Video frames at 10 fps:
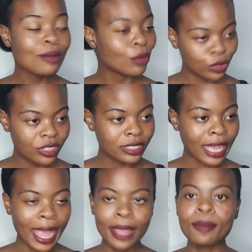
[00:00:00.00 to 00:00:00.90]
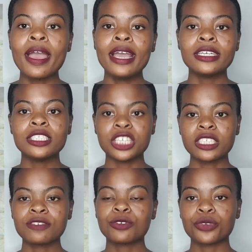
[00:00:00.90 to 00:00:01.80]
most of the time,
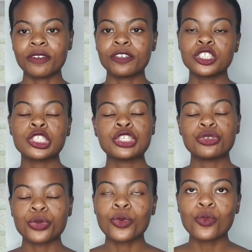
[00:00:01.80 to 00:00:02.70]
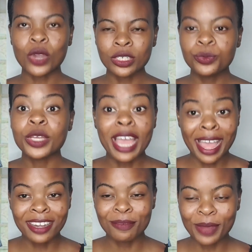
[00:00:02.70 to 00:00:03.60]
just for reference, so that you know what we
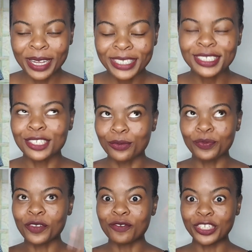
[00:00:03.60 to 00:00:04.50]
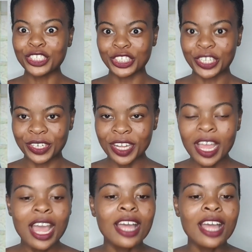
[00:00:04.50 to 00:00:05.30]
had in mind and the vision